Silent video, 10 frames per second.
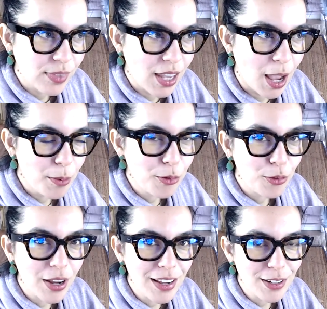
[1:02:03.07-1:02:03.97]
I'm
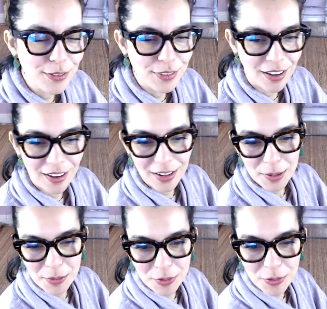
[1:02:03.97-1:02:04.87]
afraid of that.
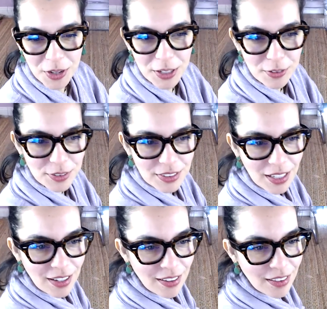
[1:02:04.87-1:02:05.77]
I'm afraid of
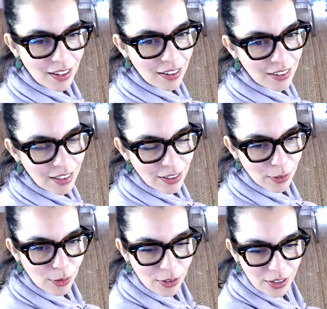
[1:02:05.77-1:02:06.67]
saying that later
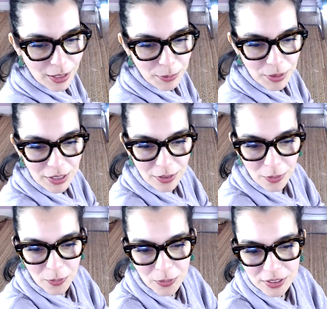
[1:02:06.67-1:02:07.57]
on, like being
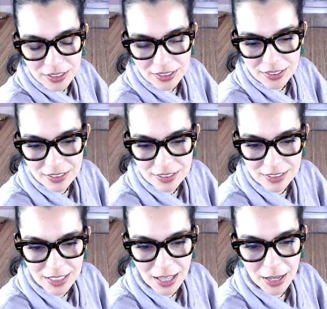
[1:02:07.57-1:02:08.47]
old and
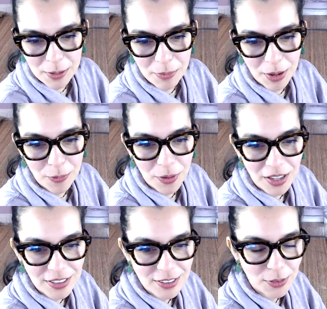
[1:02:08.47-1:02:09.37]
set in my ways.